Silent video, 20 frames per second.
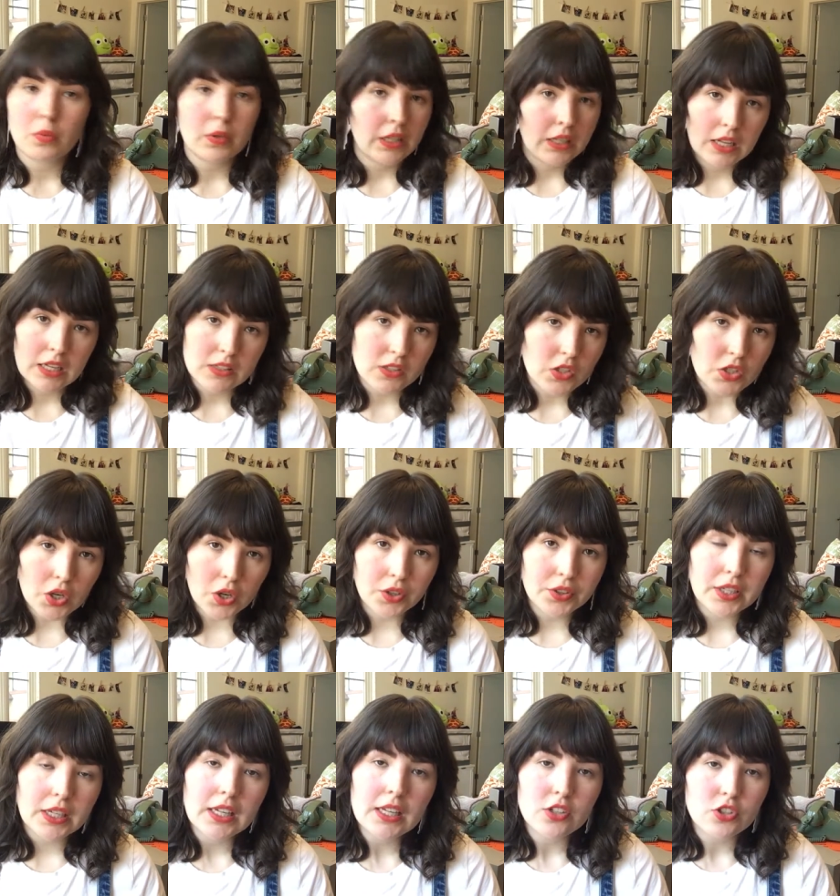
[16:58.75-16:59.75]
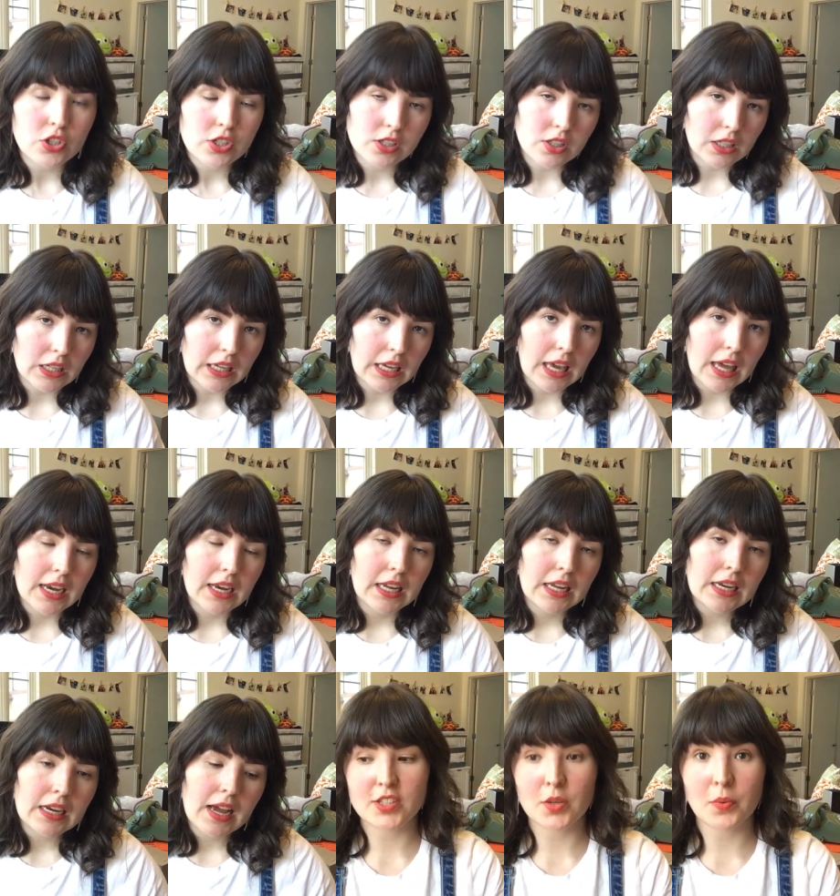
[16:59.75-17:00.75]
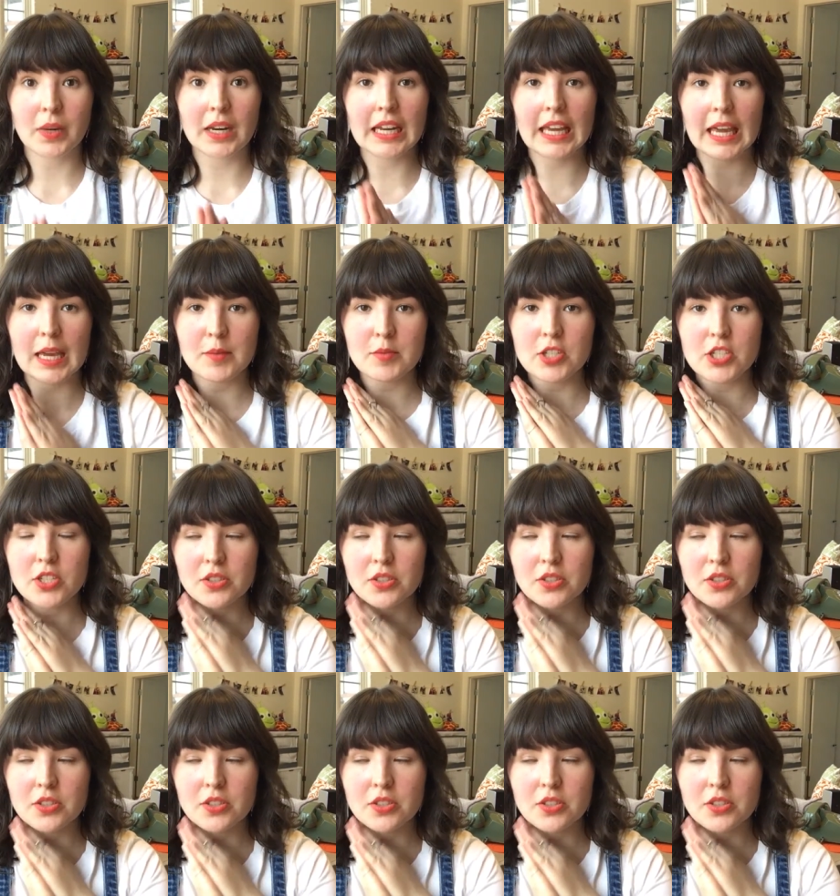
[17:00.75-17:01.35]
we installed it and just looking at it. So when it came to